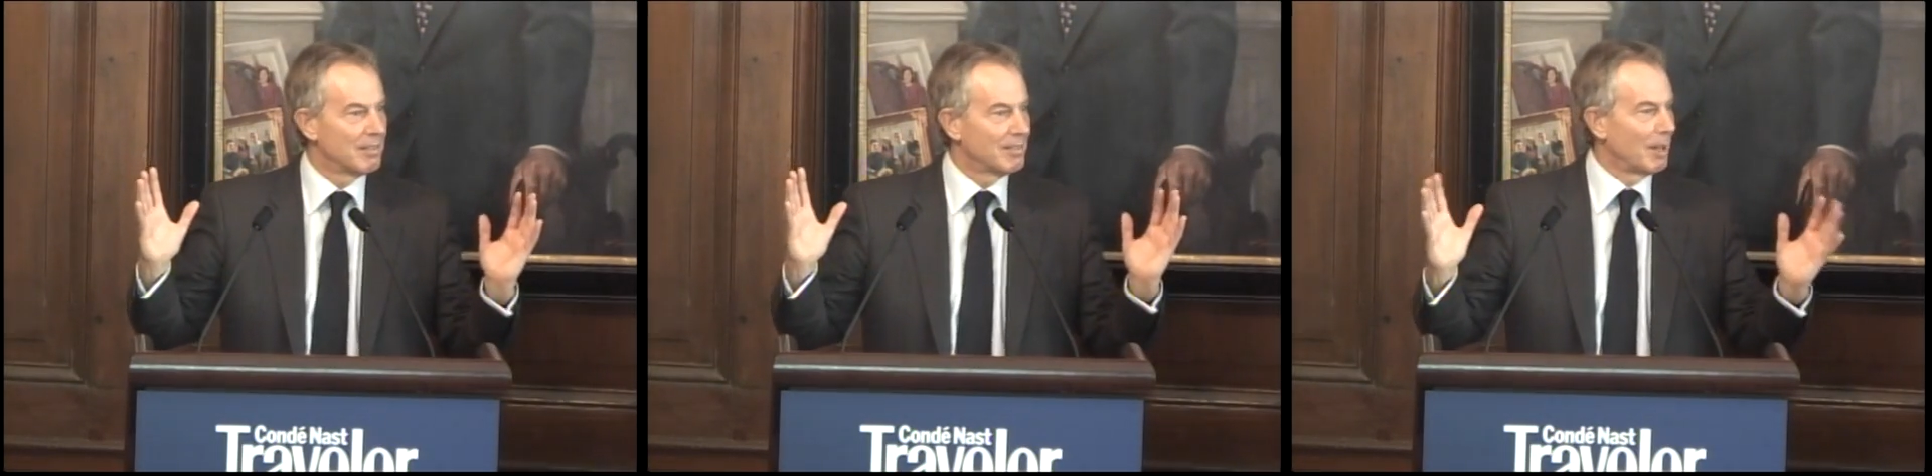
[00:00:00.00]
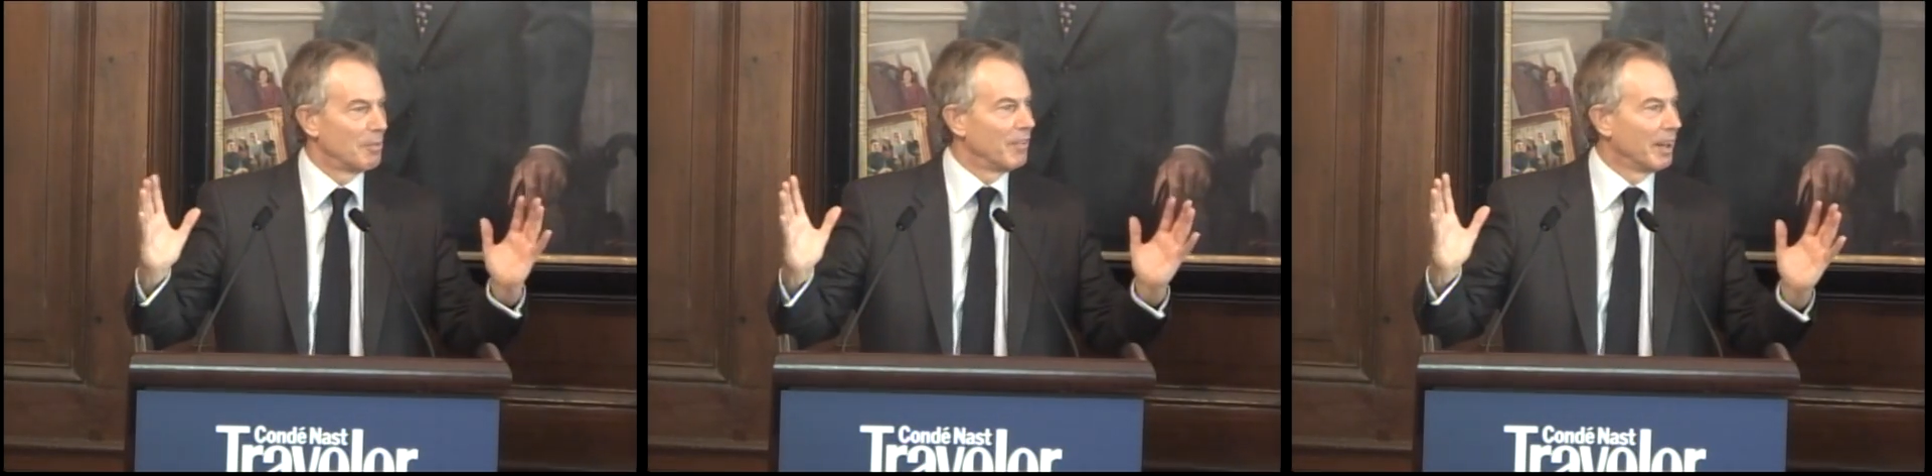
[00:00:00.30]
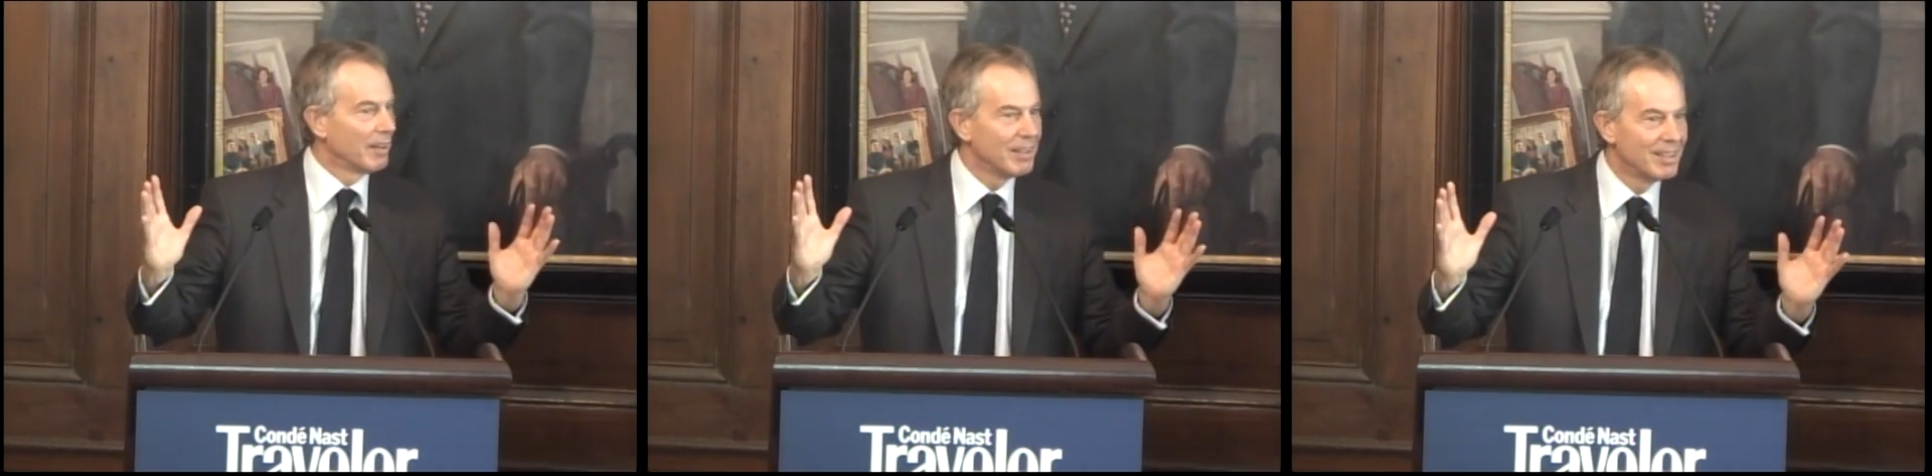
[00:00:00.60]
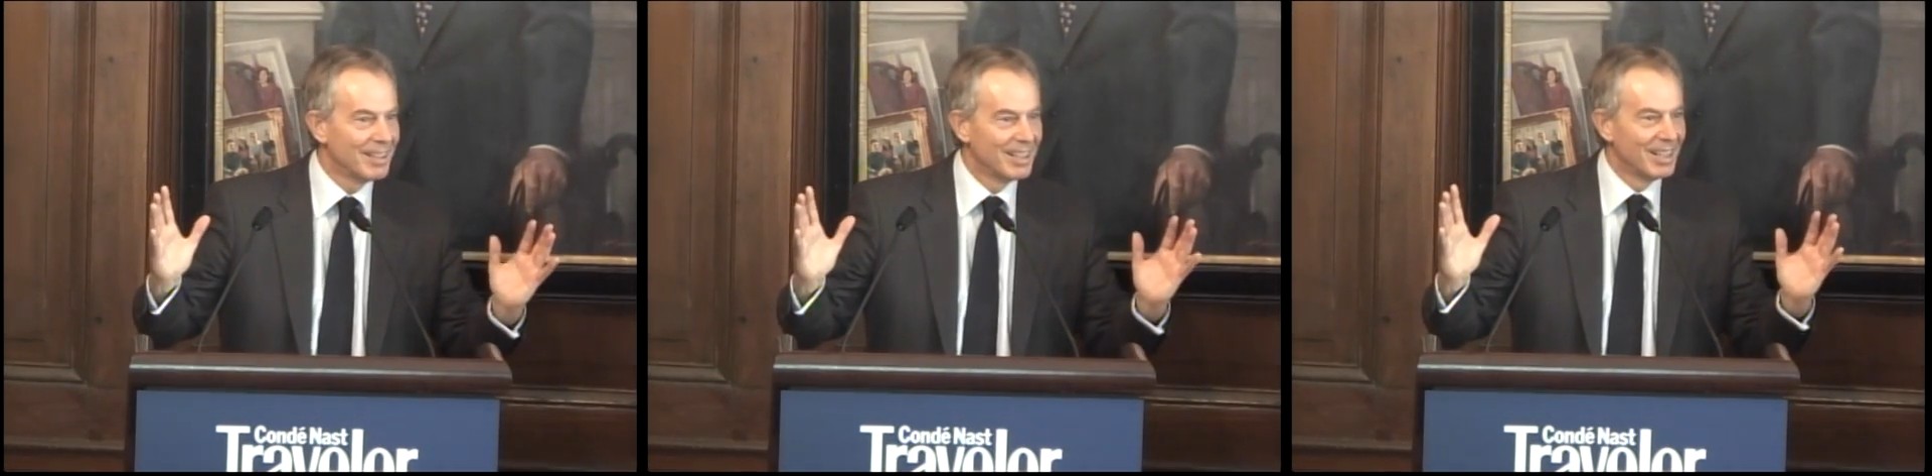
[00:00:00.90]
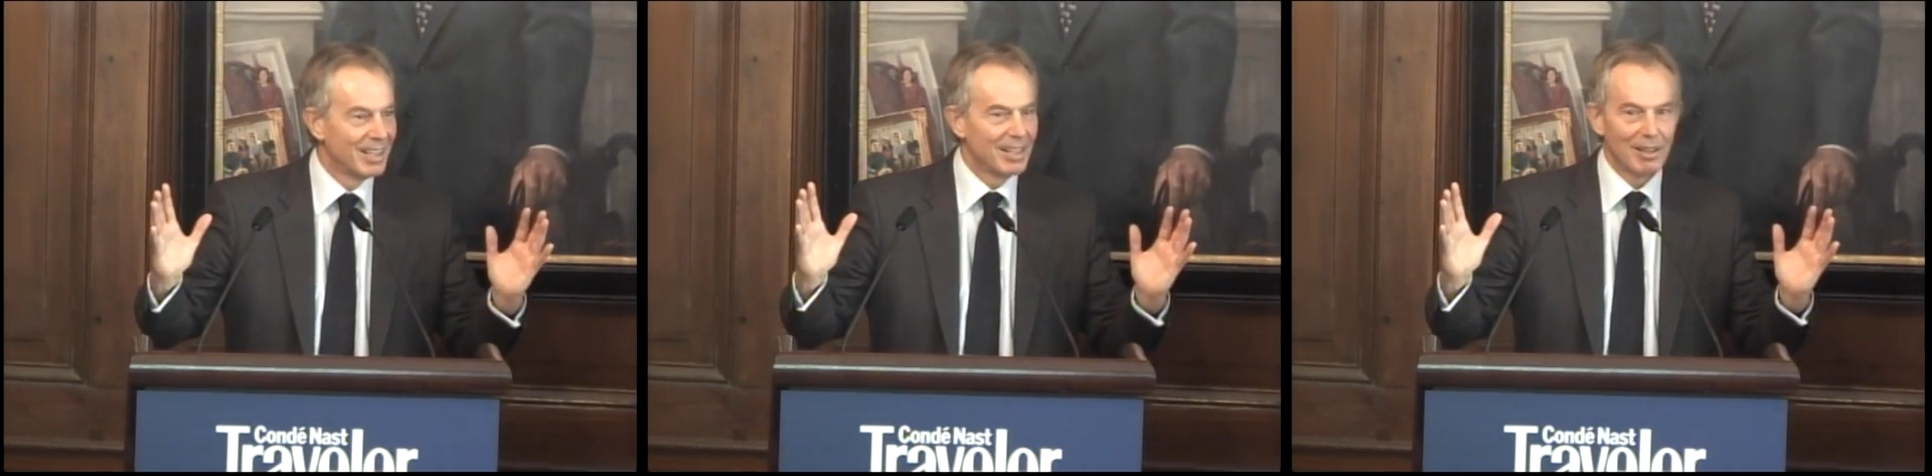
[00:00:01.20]
type of thing.
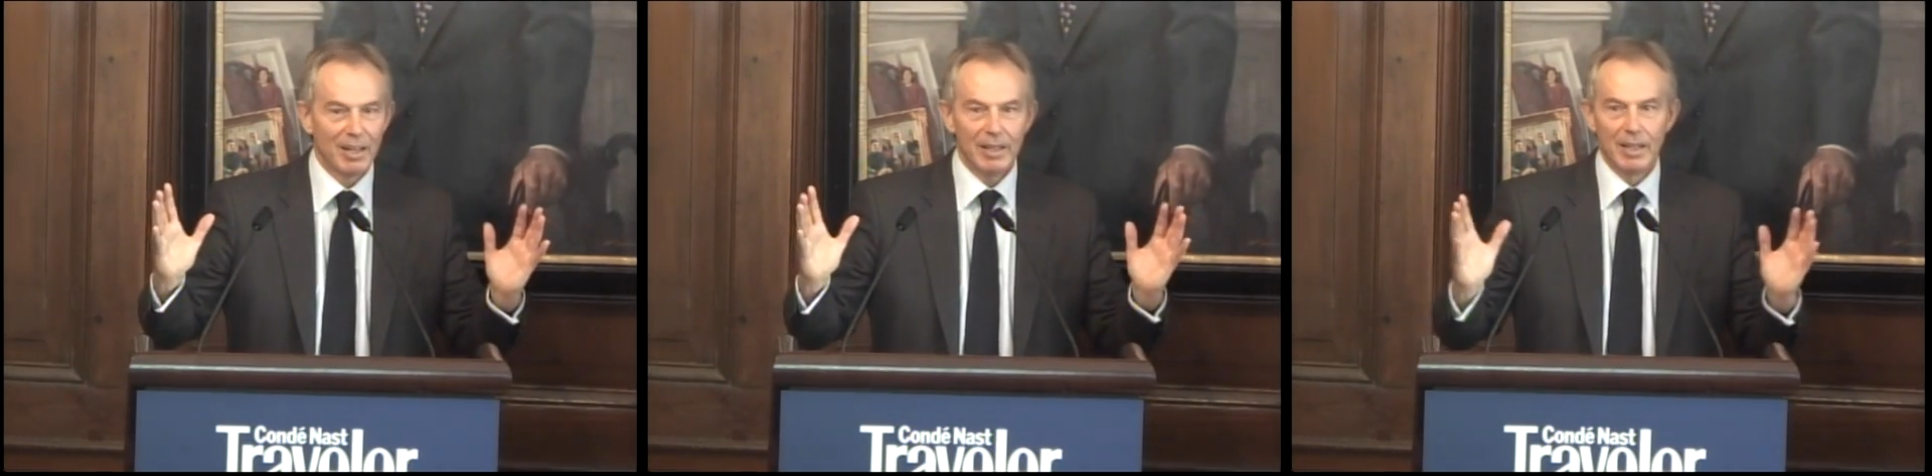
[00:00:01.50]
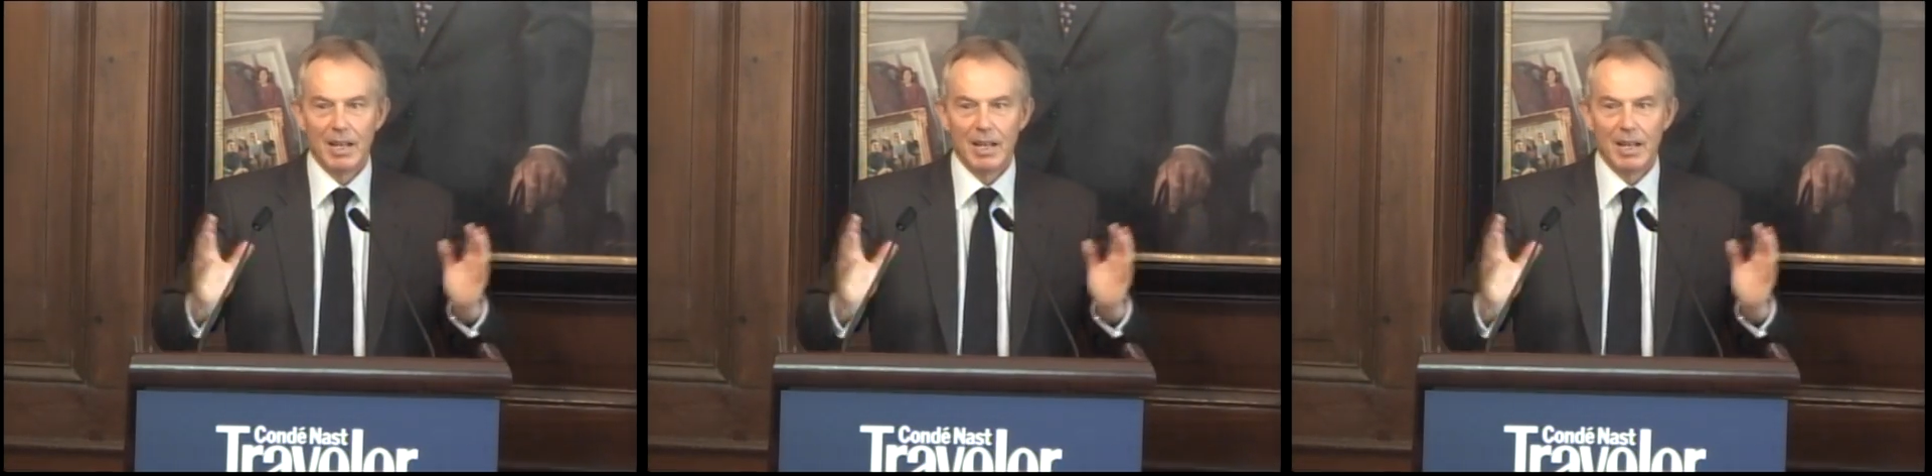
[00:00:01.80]
Right?